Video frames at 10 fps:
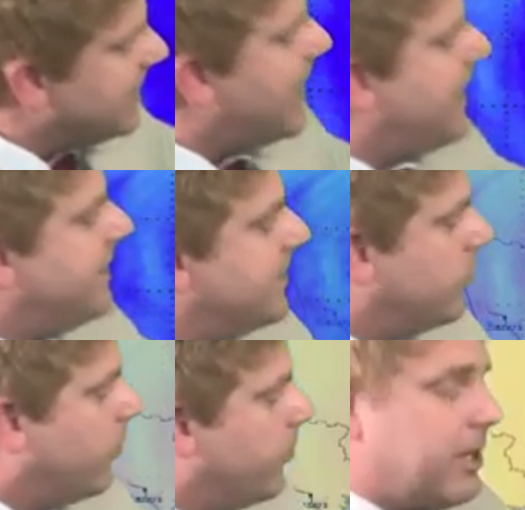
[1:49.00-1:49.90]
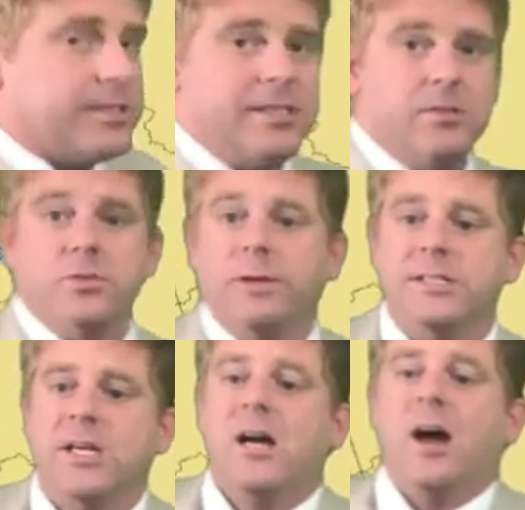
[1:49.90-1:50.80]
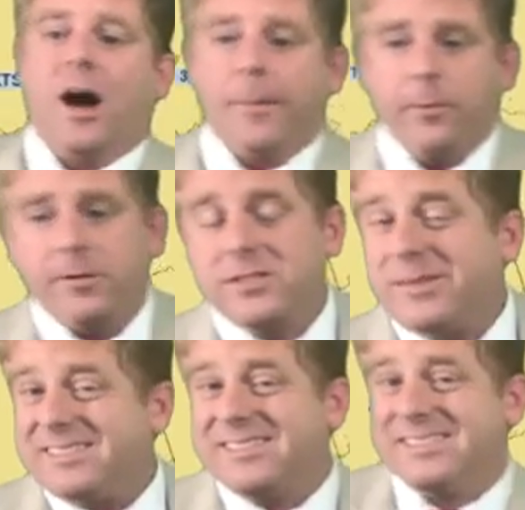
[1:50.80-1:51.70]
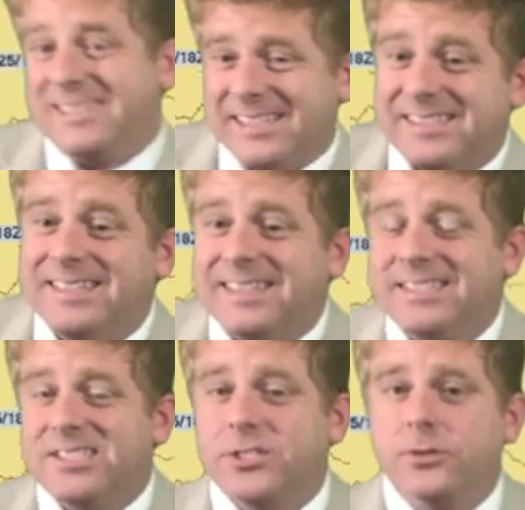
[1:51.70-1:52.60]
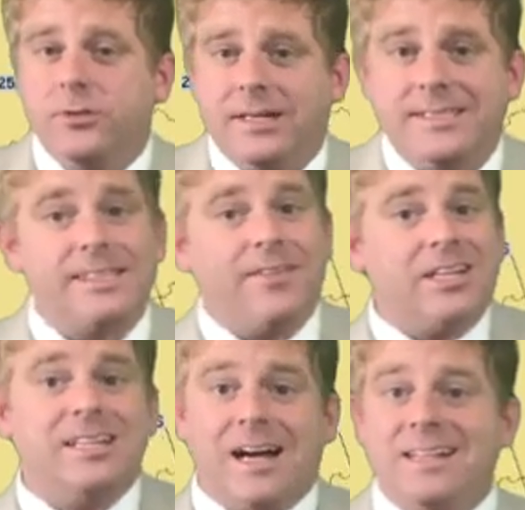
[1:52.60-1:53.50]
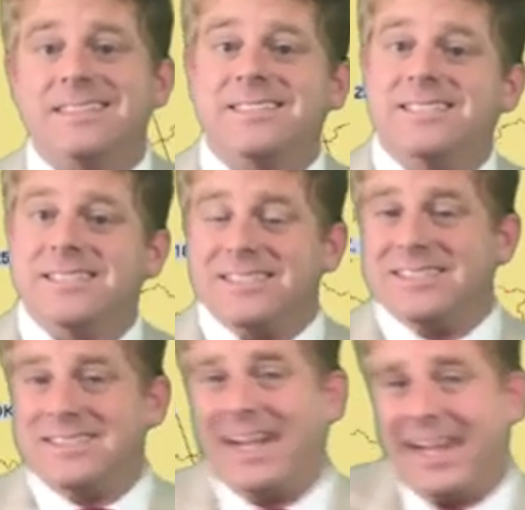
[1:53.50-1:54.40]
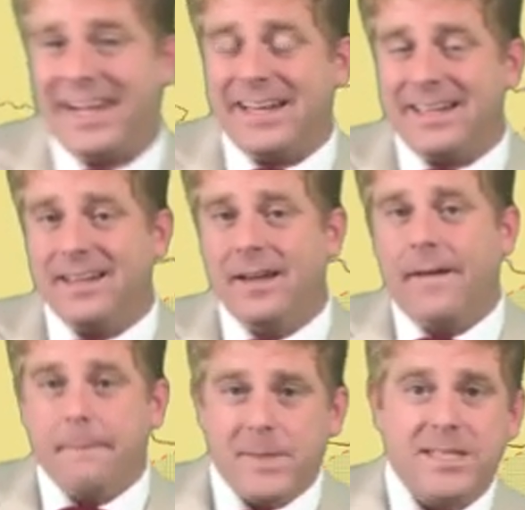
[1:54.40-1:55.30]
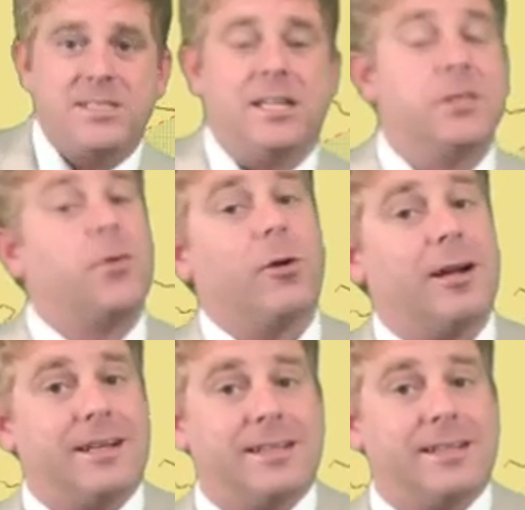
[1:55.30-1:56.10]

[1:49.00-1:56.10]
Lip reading: that, that's where we are seeing those winds. Upwards about 60 to 70 knots sustained based on Dvorak